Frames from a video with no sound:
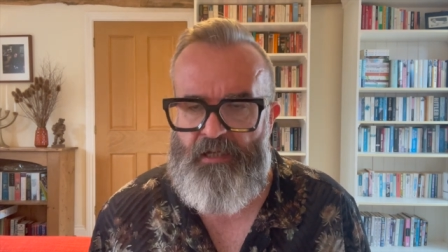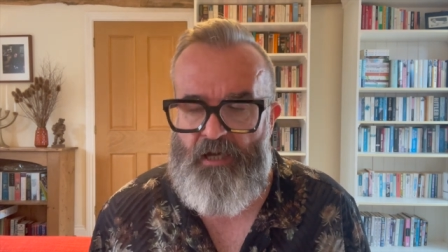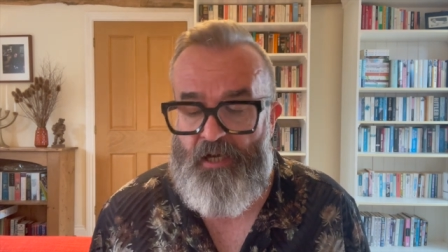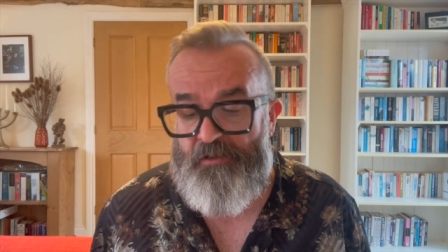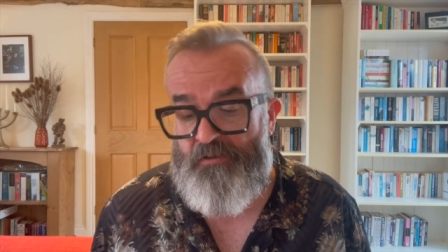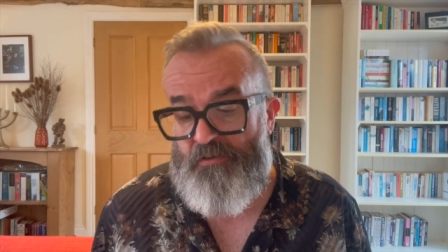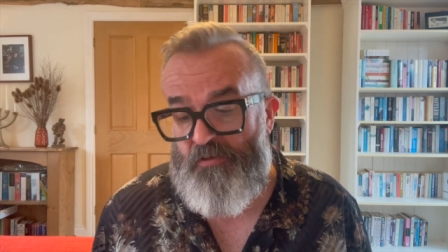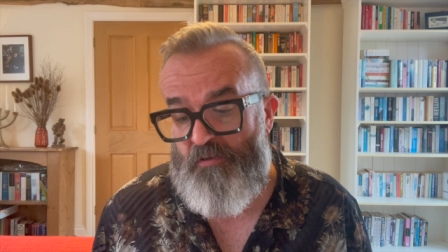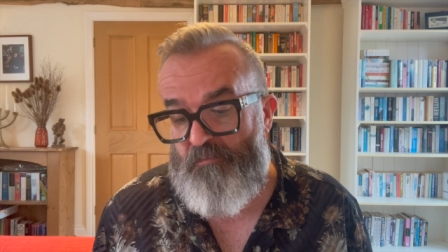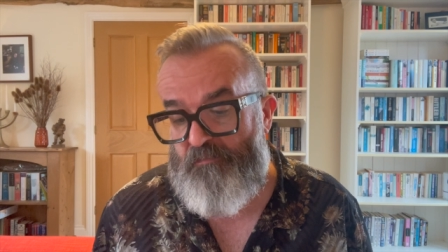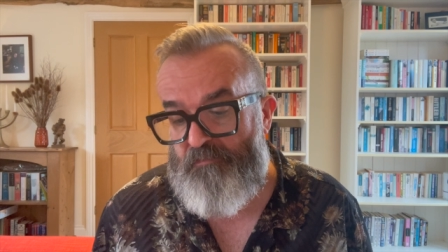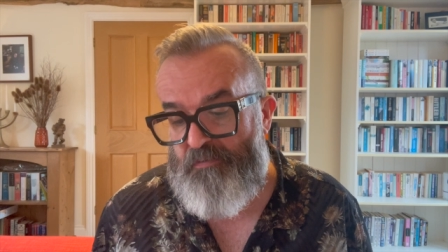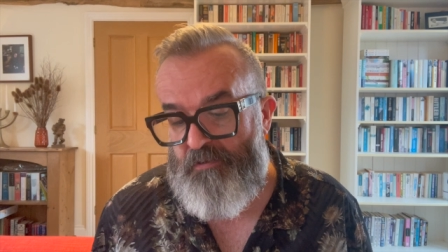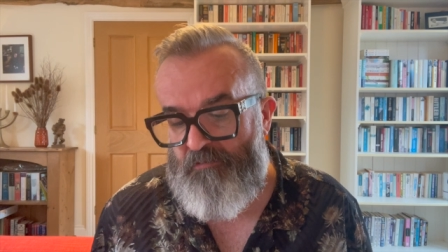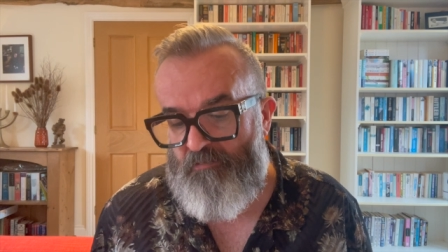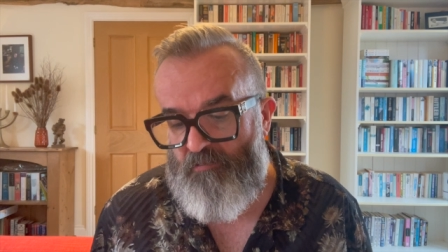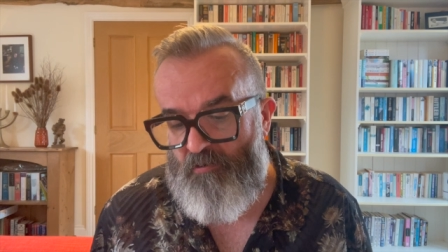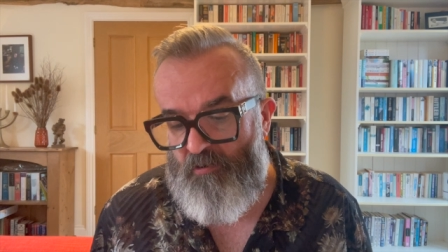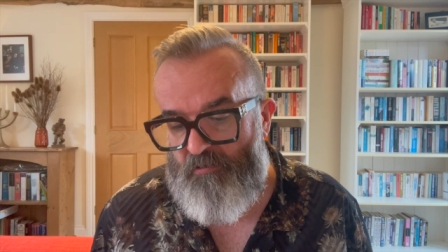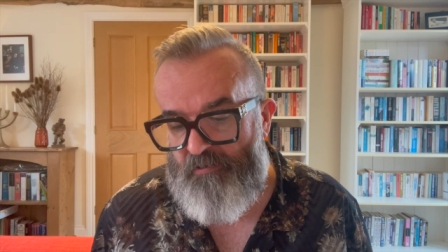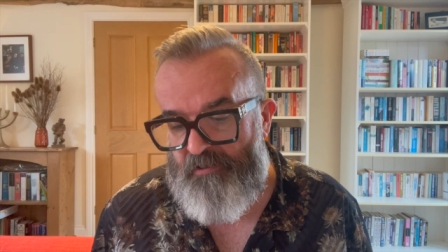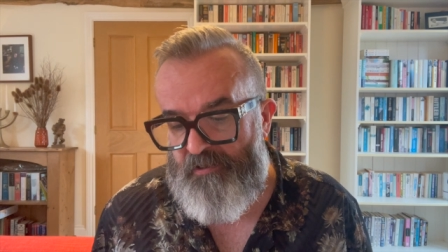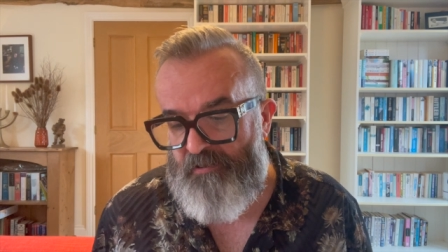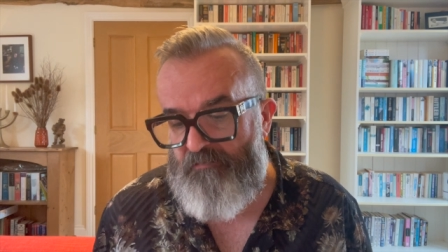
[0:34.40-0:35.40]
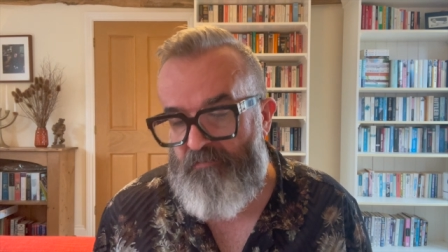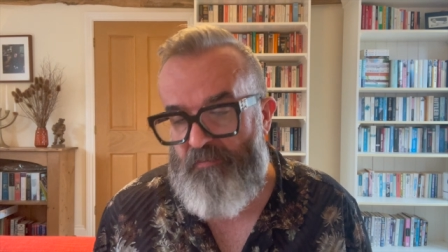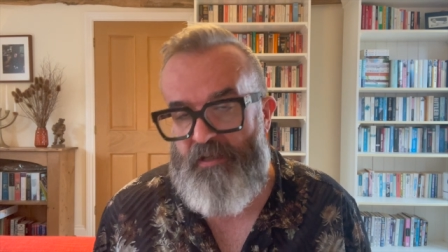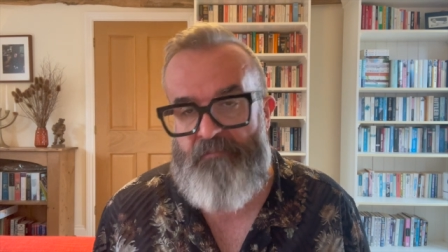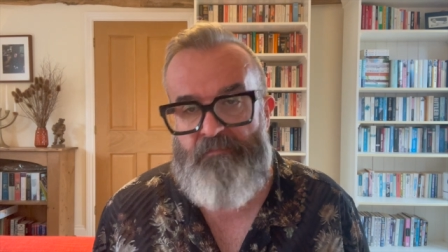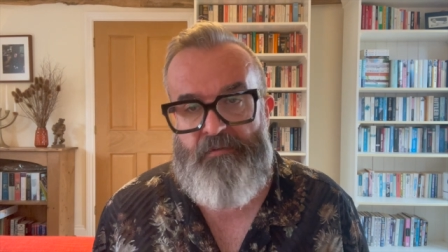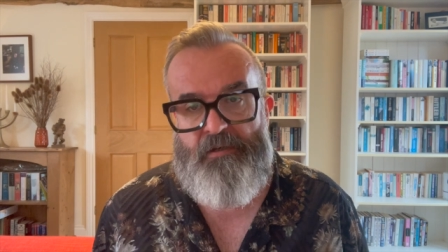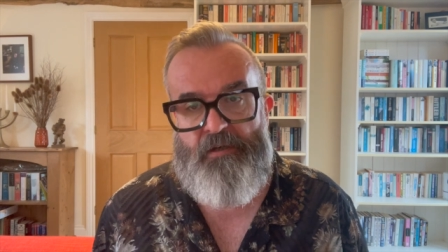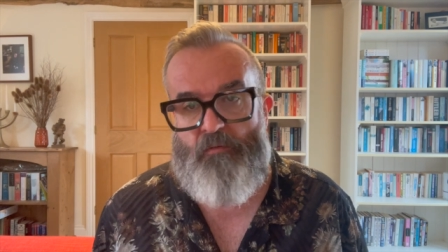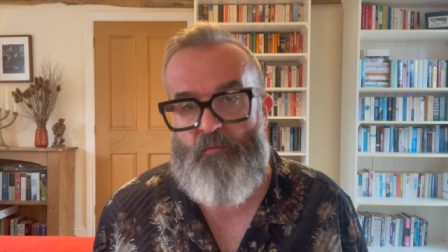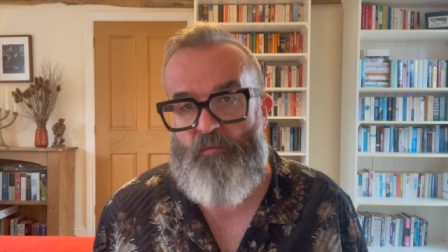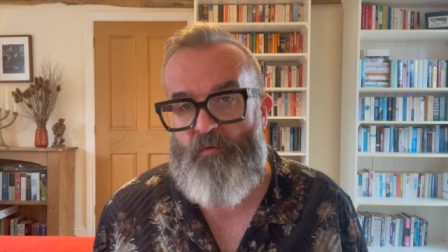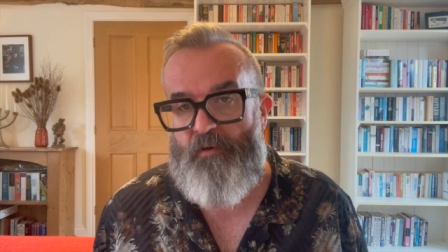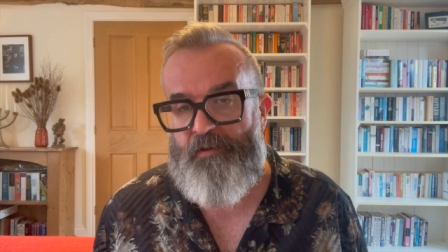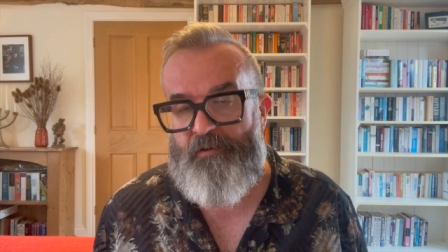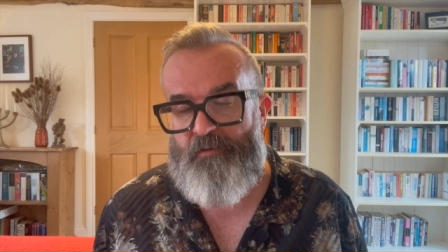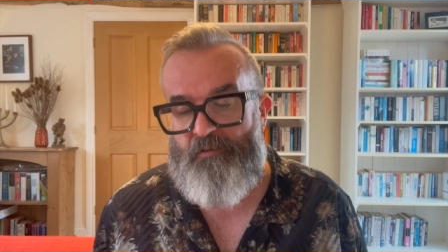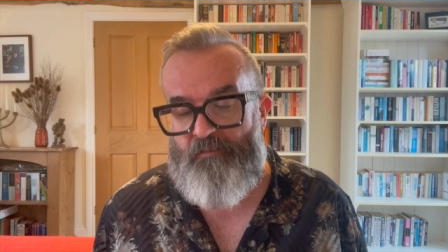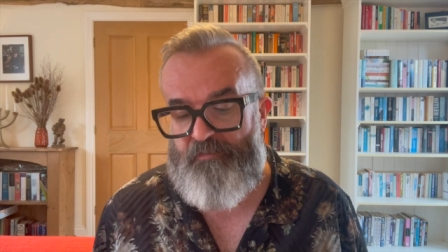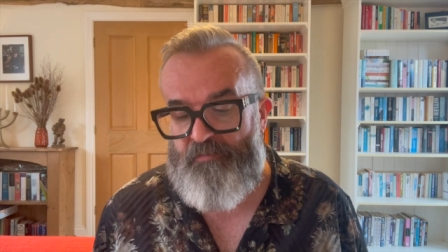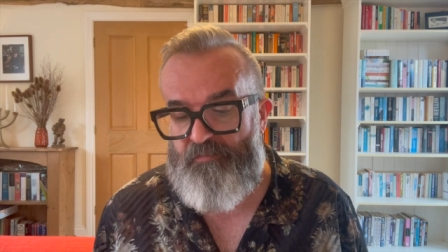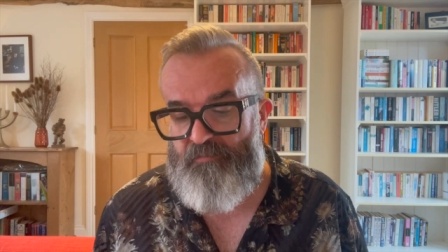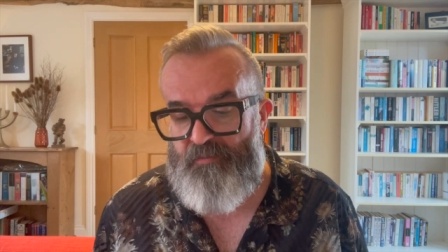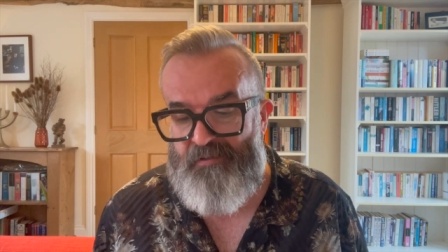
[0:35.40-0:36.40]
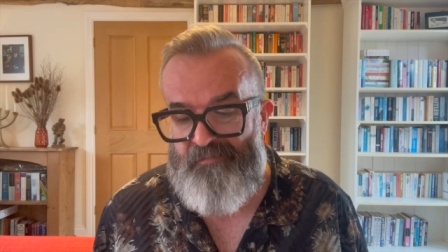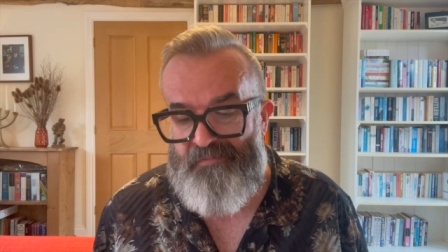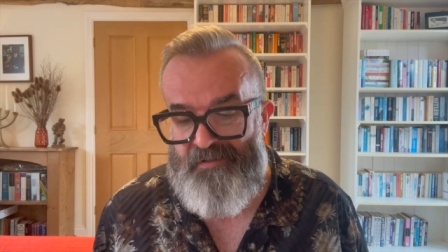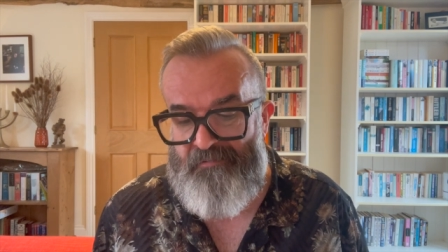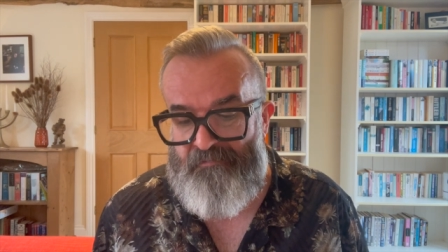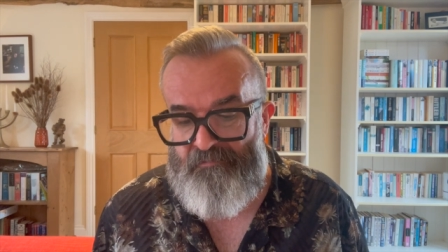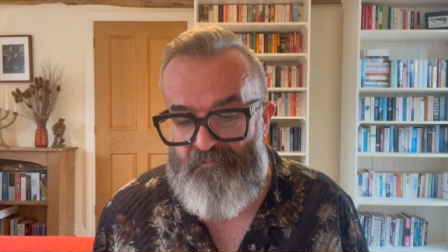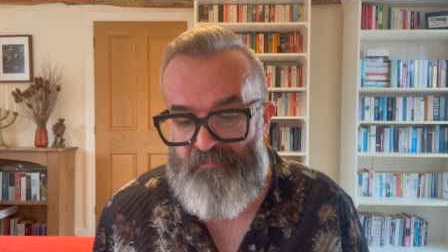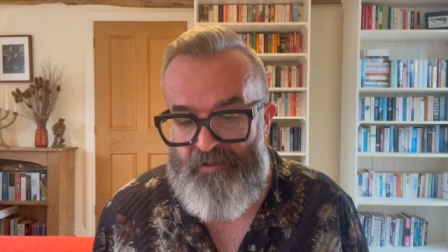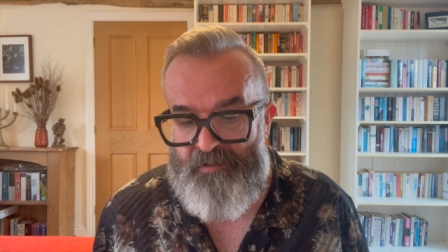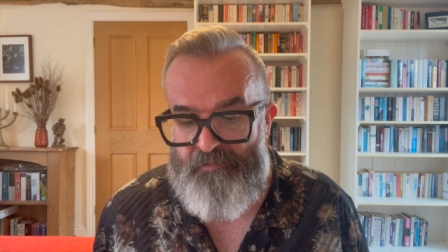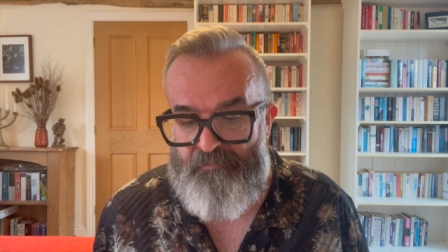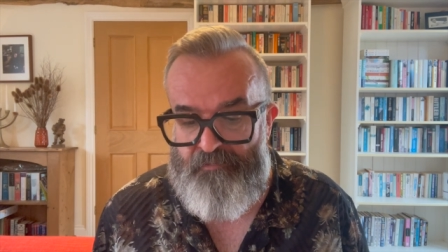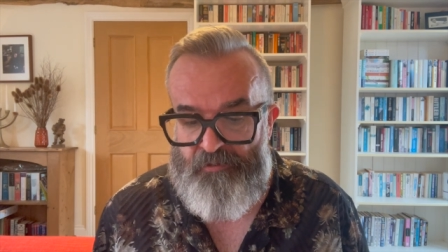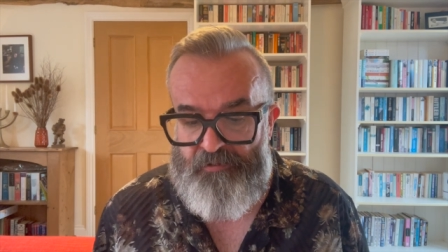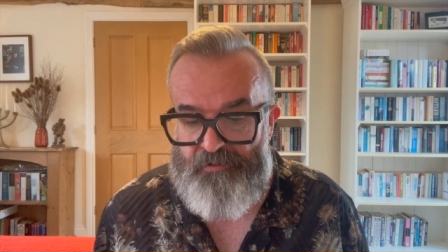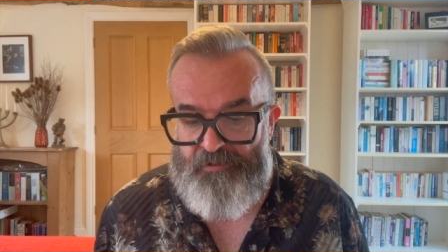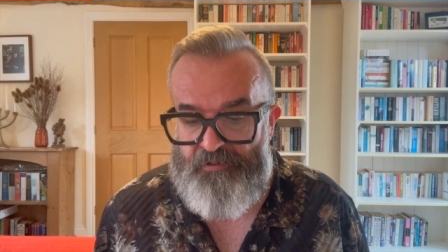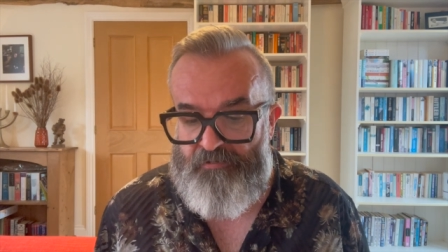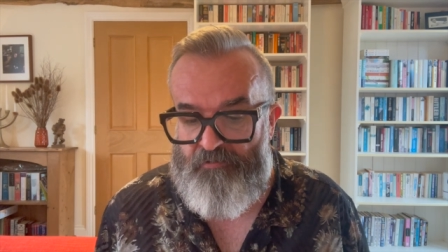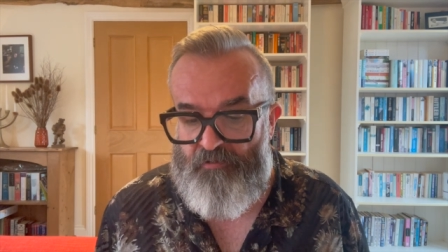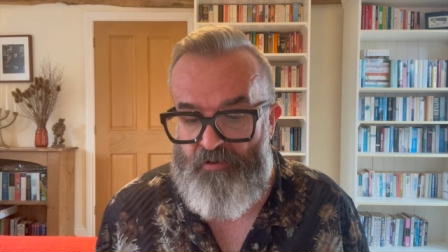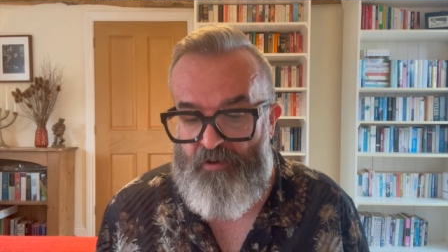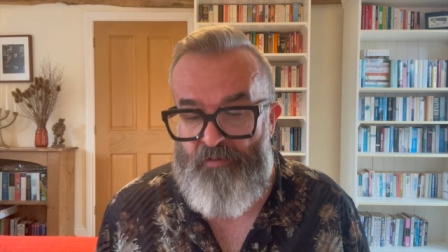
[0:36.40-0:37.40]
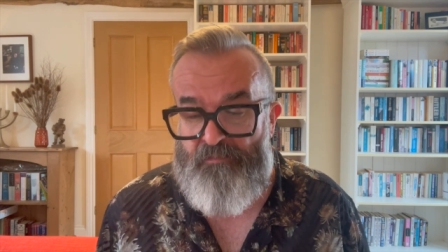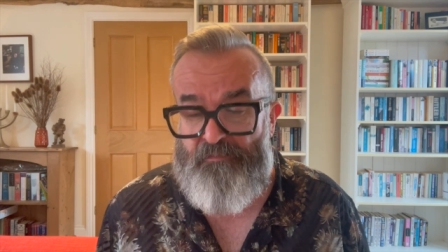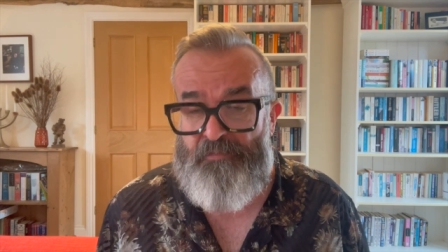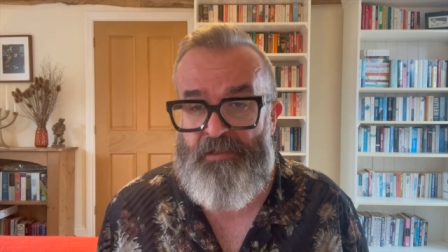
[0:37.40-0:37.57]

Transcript: I could be wrong, it may be a one-off, it may be a blip on the graph,